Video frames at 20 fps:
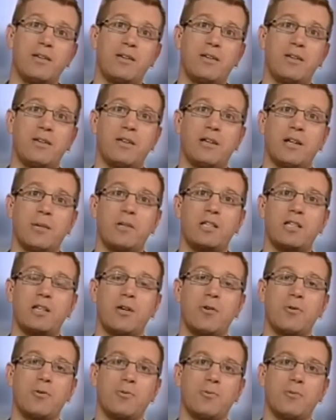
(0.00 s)
you know, it's so,
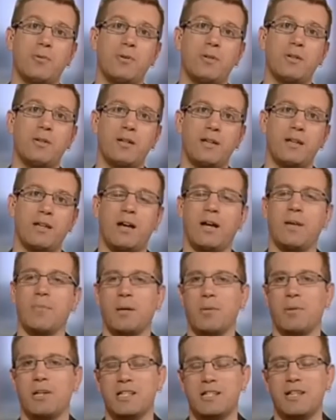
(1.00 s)
I'm
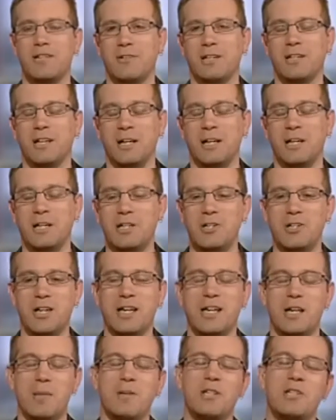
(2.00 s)
going to sound like a cliche
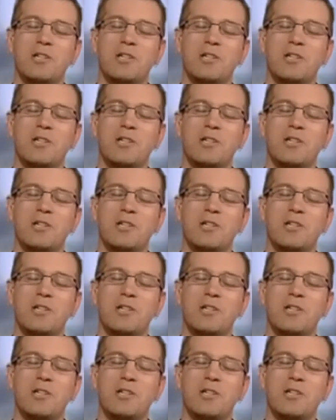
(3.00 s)
here, but it's